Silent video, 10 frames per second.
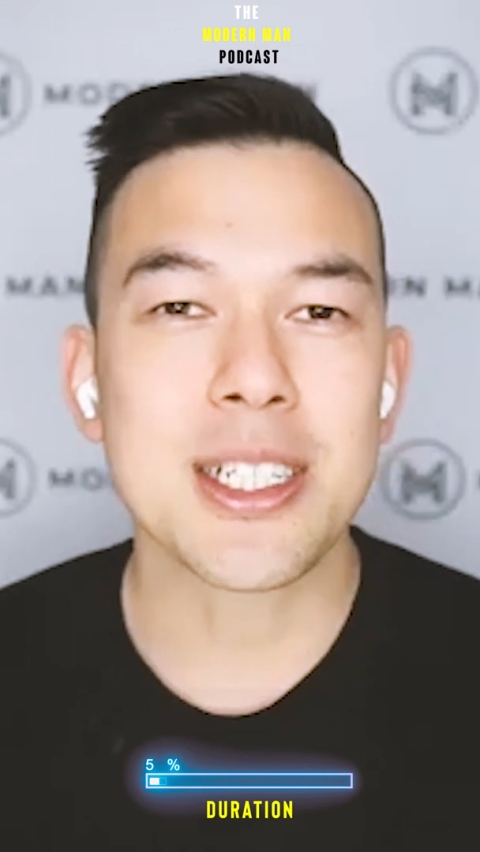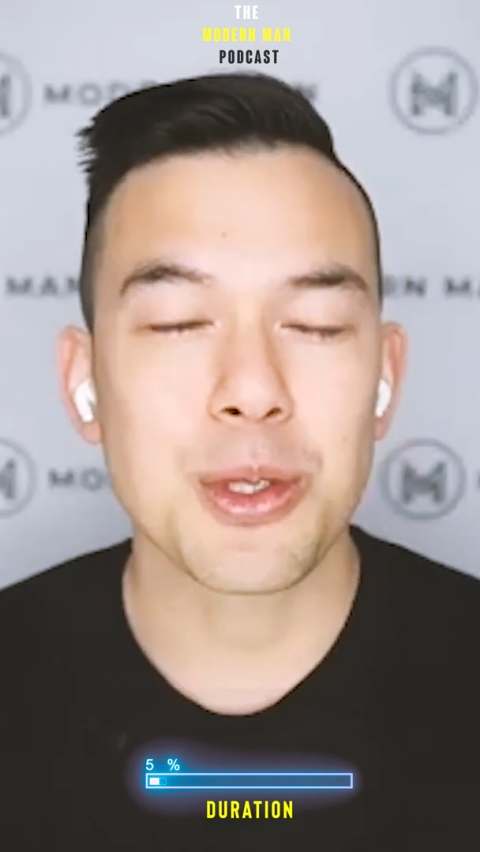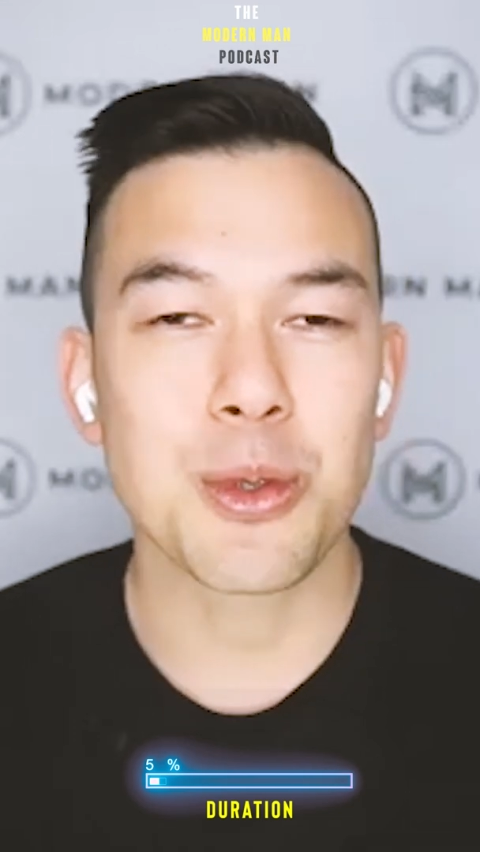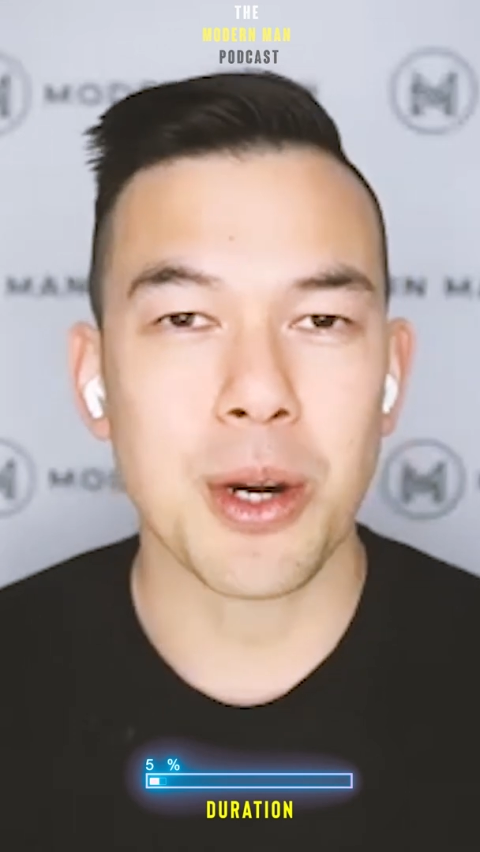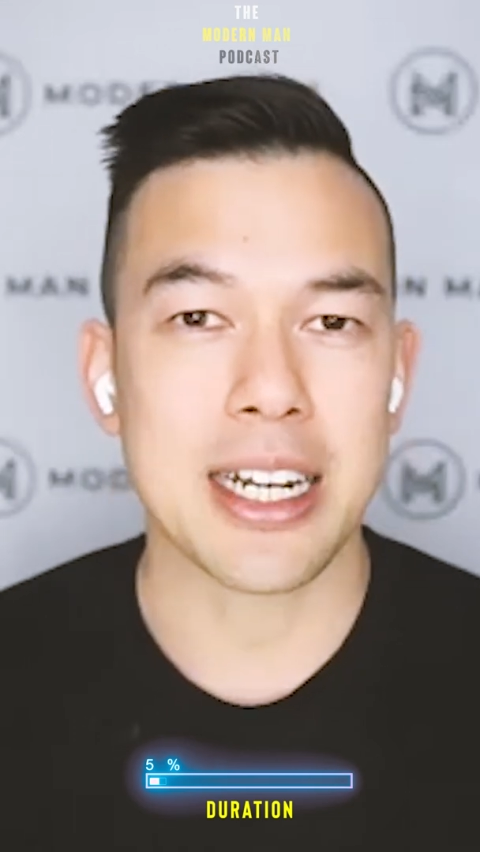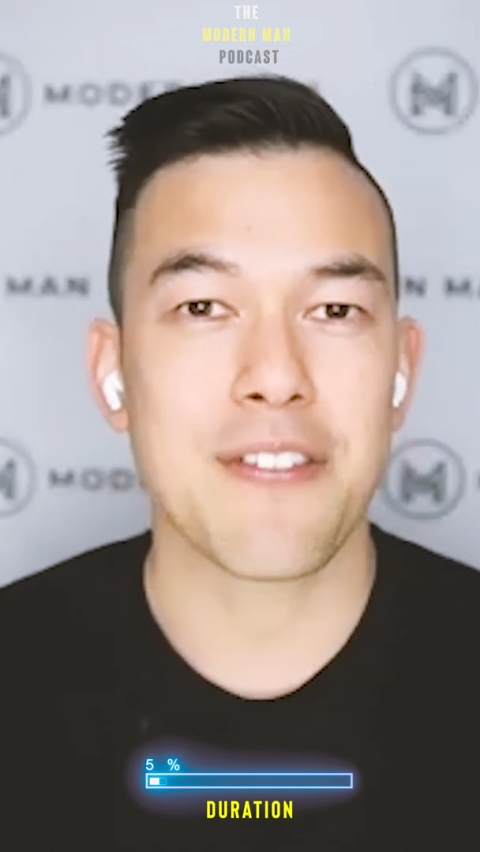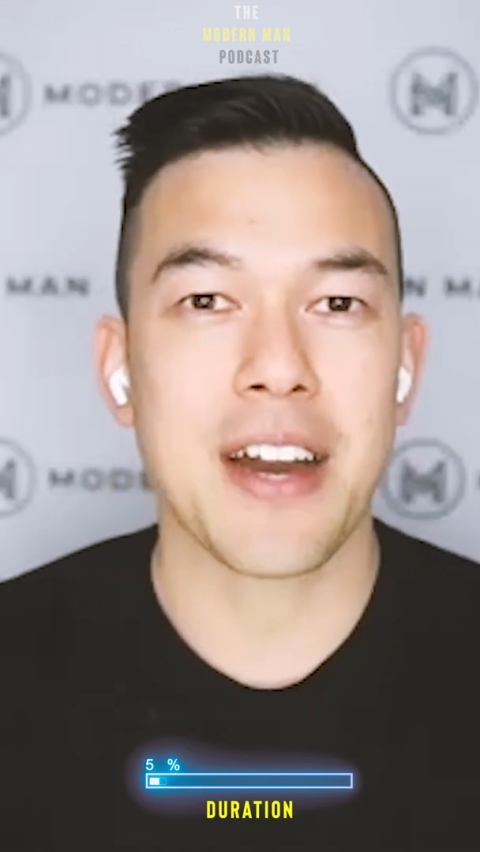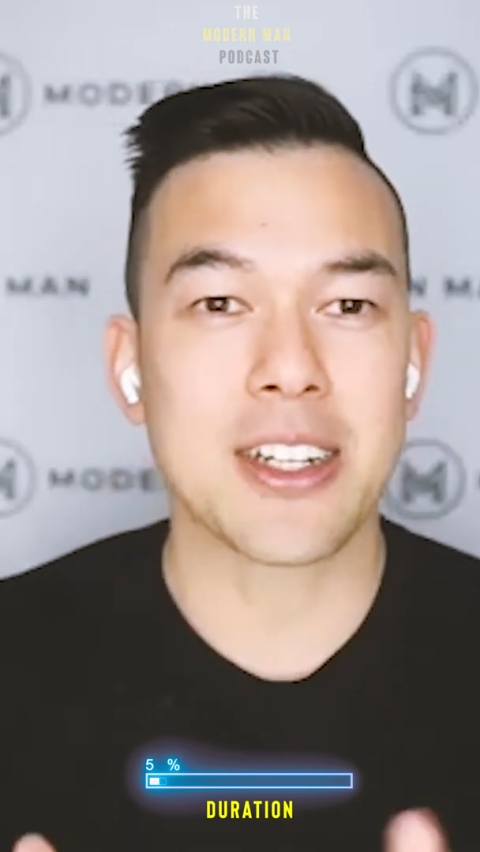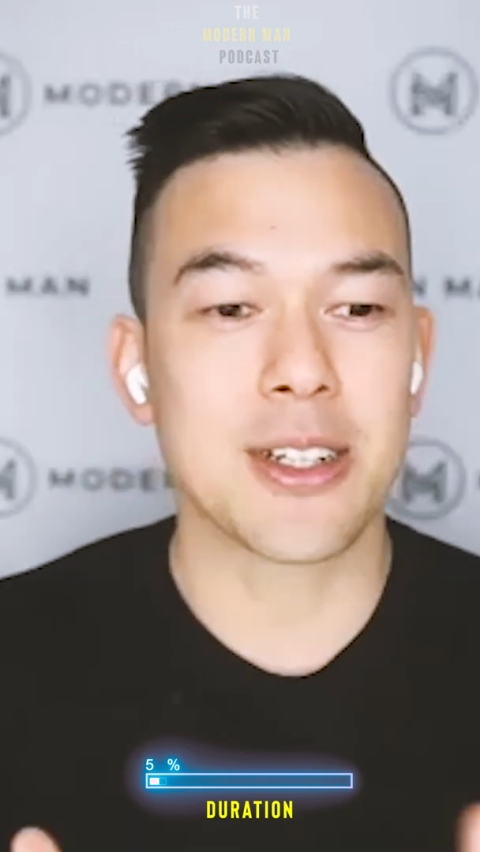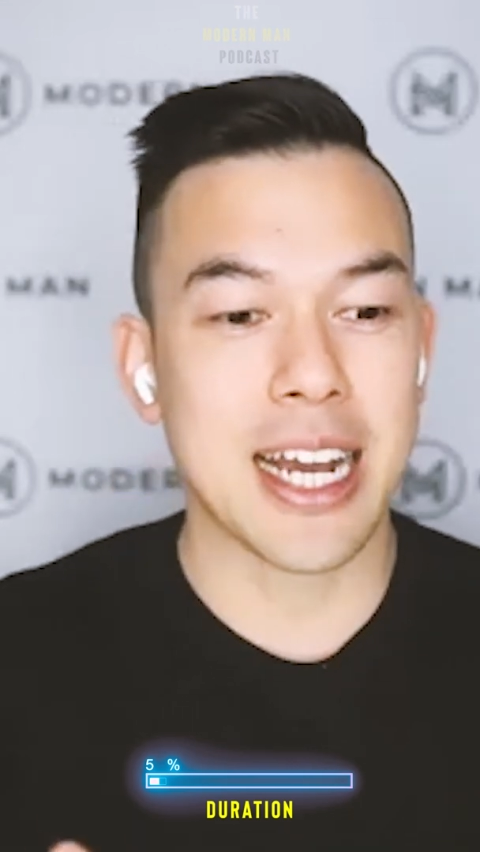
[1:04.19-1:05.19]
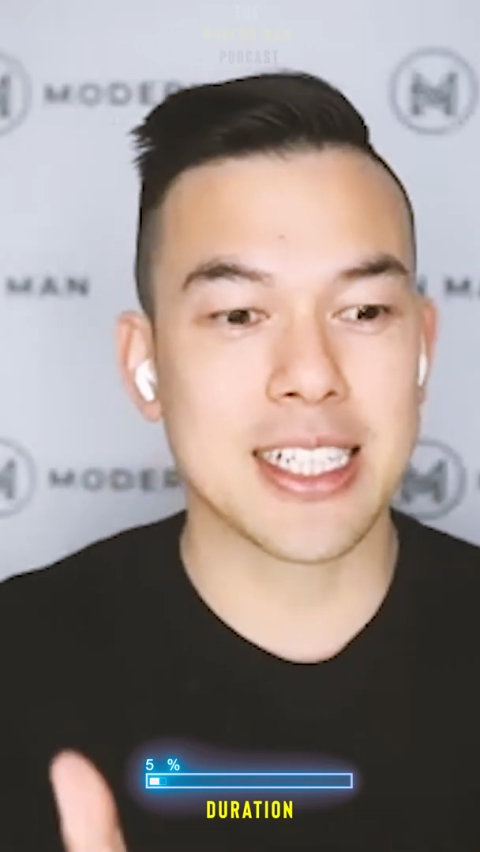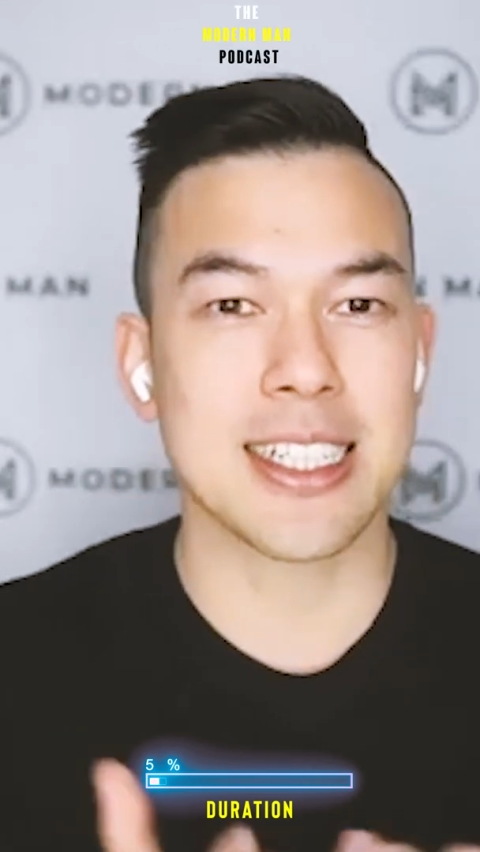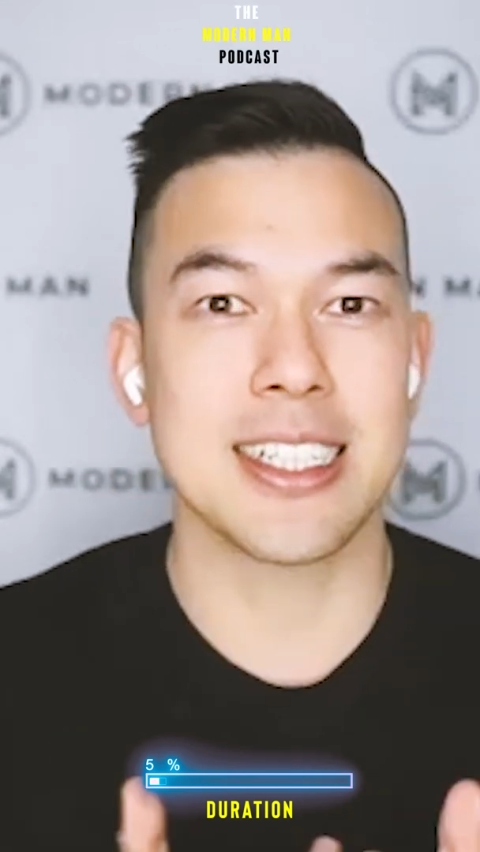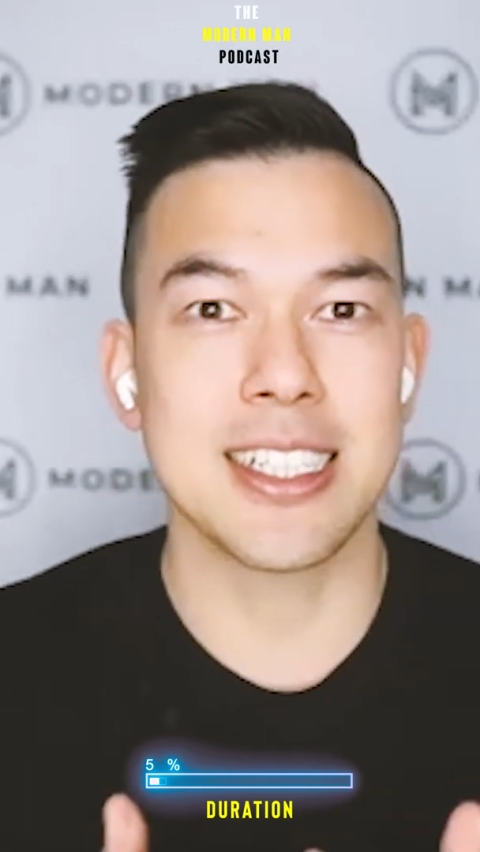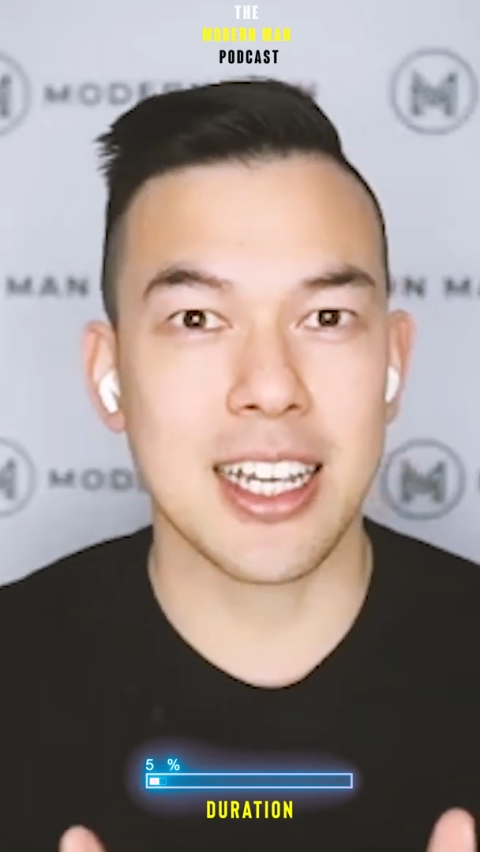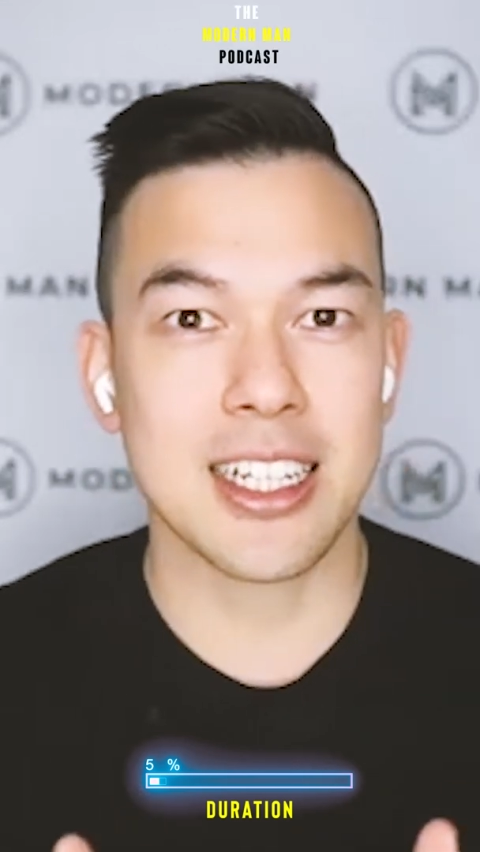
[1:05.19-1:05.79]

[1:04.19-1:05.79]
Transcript: would want. If I could actually, like,